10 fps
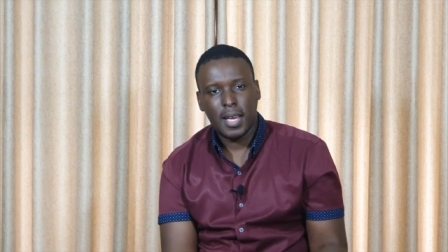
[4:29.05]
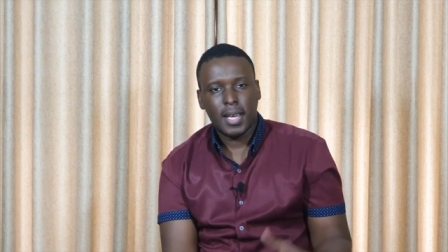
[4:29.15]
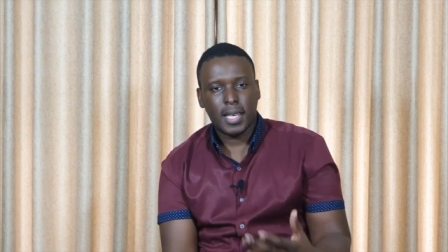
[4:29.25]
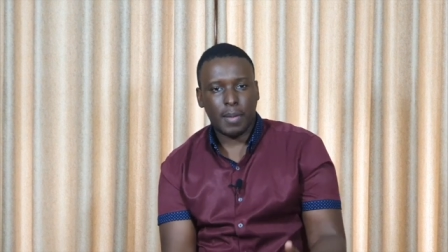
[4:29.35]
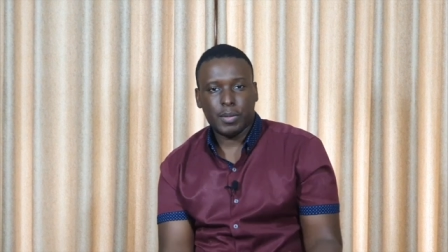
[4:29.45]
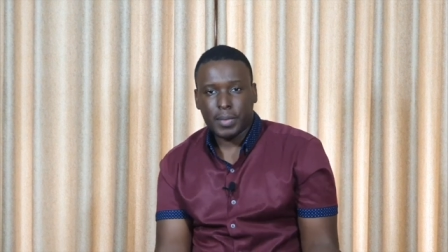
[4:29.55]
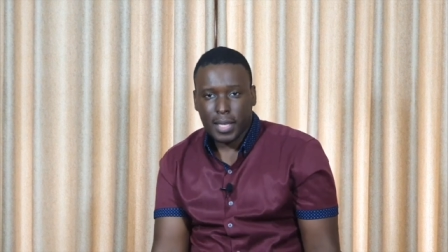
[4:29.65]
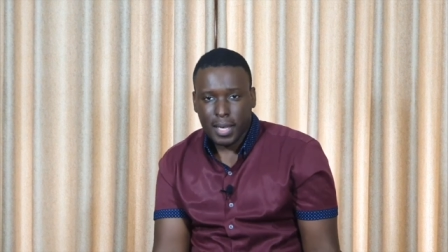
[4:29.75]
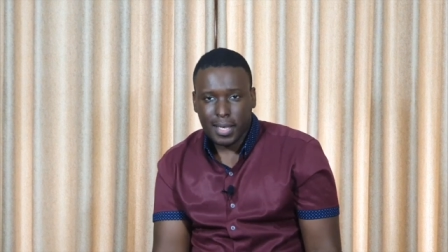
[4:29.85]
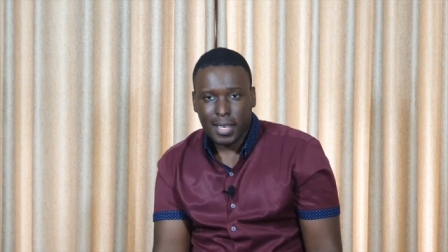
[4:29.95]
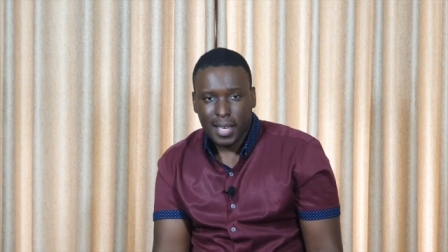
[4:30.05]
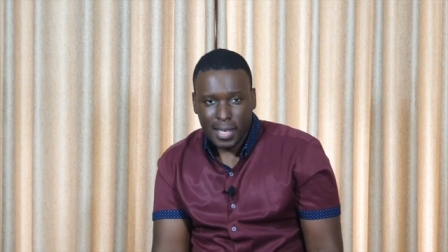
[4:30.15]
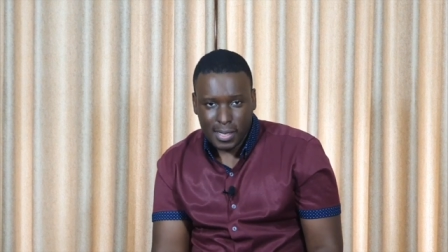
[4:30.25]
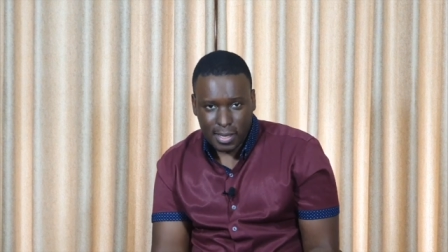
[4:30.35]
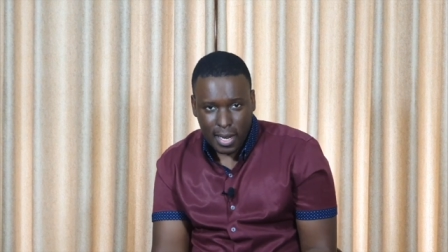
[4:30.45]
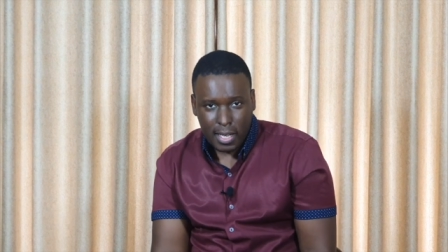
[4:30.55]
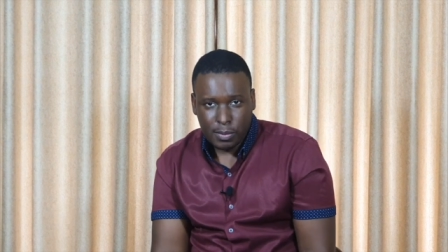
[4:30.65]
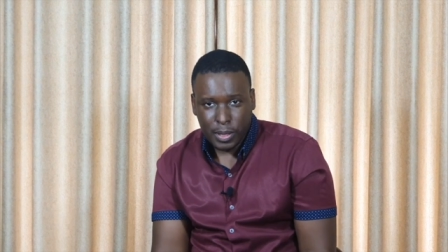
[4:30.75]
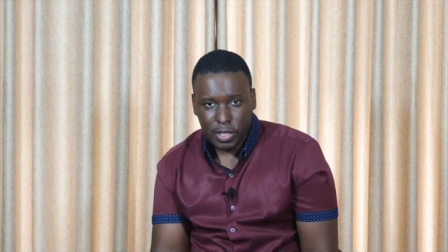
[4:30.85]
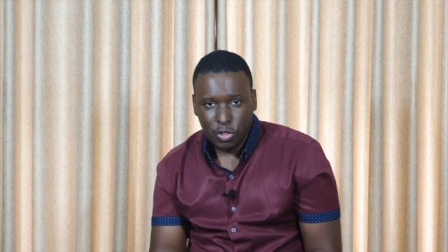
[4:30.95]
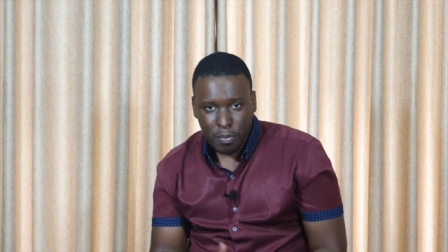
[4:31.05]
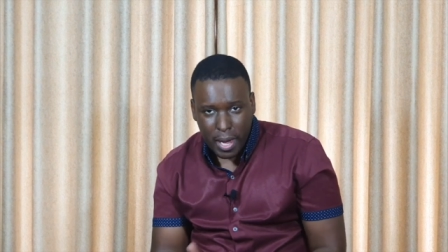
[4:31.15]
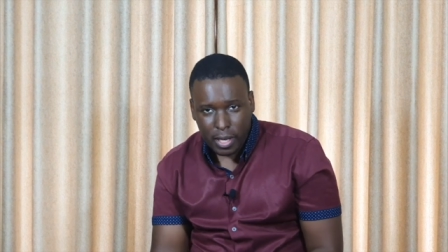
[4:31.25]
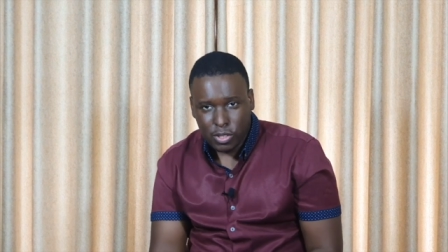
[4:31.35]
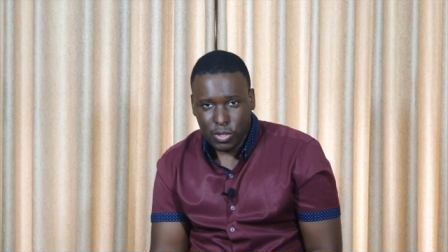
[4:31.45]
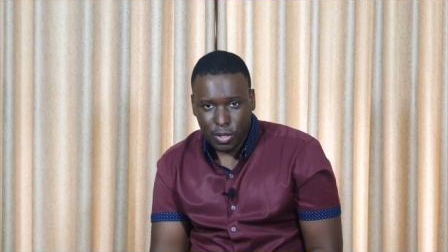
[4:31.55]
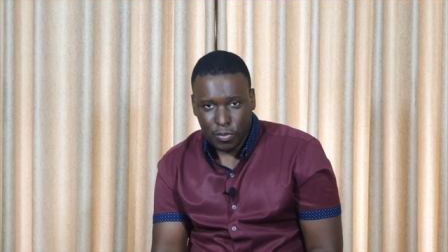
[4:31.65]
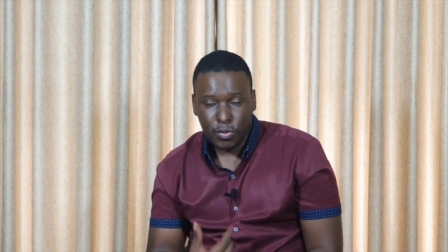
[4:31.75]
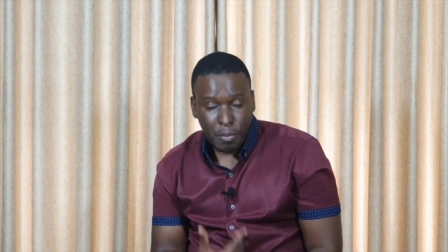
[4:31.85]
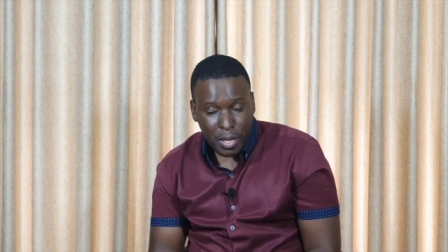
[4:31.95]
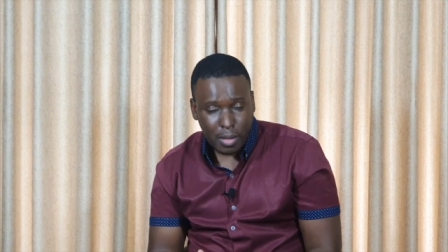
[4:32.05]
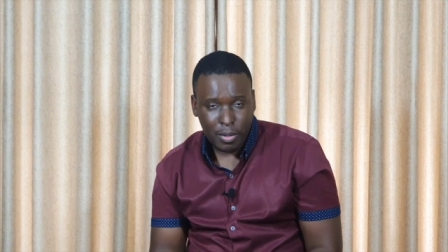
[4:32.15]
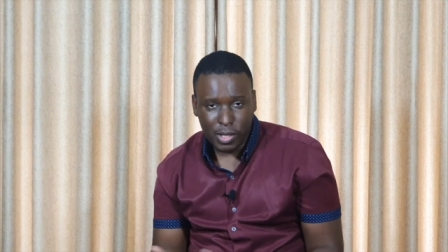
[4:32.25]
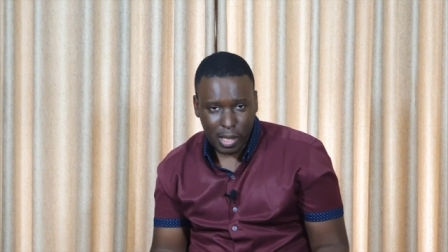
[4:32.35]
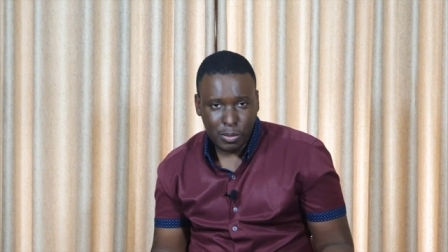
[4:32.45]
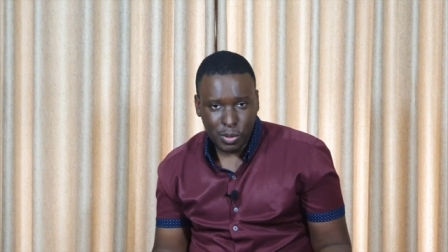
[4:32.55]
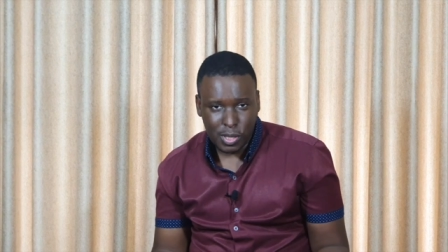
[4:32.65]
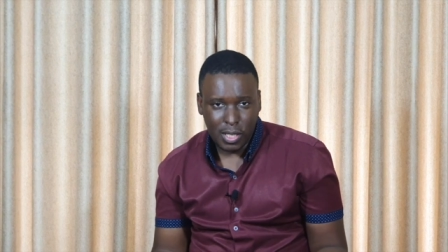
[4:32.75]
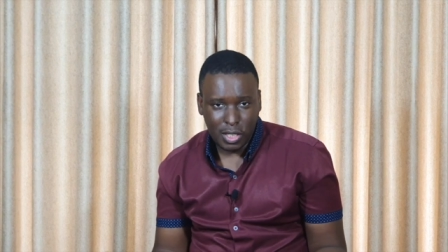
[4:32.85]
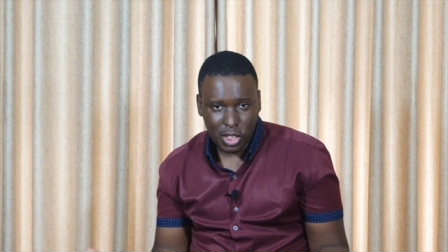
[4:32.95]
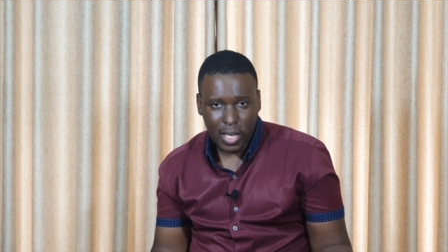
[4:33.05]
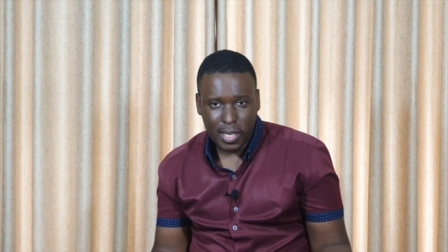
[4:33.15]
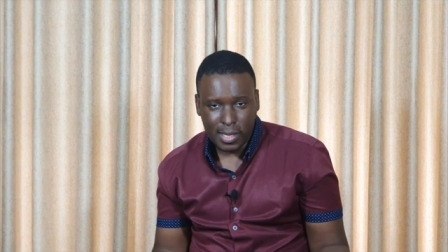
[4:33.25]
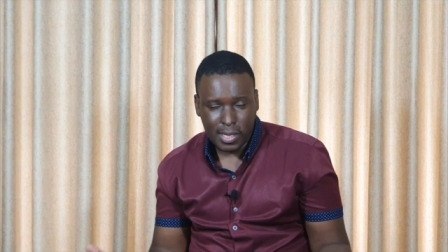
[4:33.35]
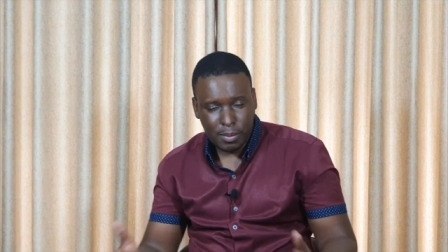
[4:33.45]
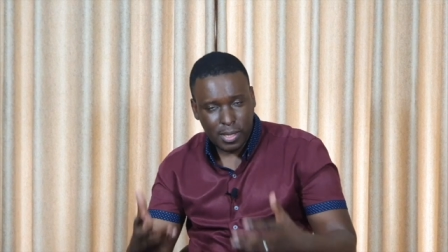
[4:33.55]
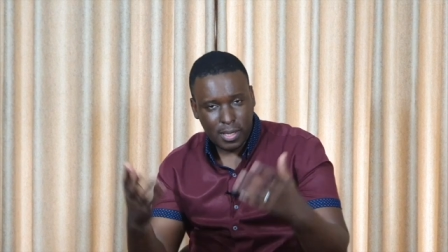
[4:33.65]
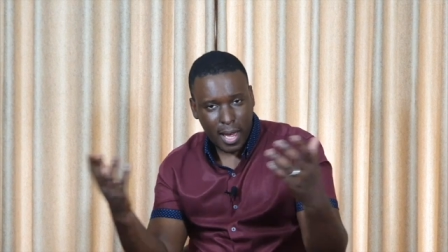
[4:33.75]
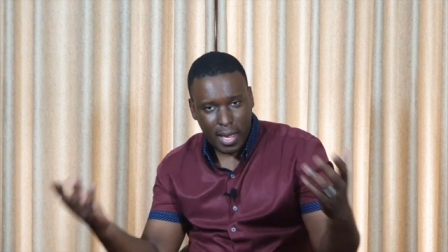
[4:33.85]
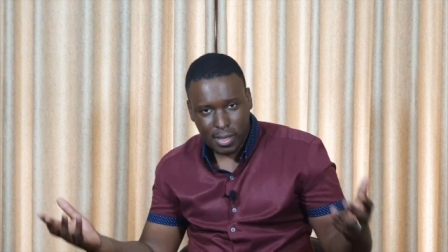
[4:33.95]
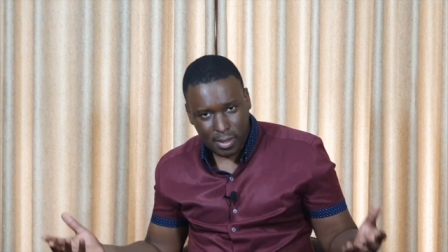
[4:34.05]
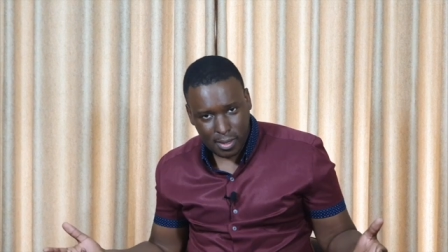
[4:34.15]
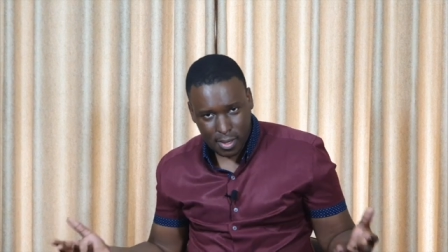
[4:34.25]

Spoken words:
Captain McKenna is an unexpected dramatic turn for me because I'm used to seeing J.K. Simmons as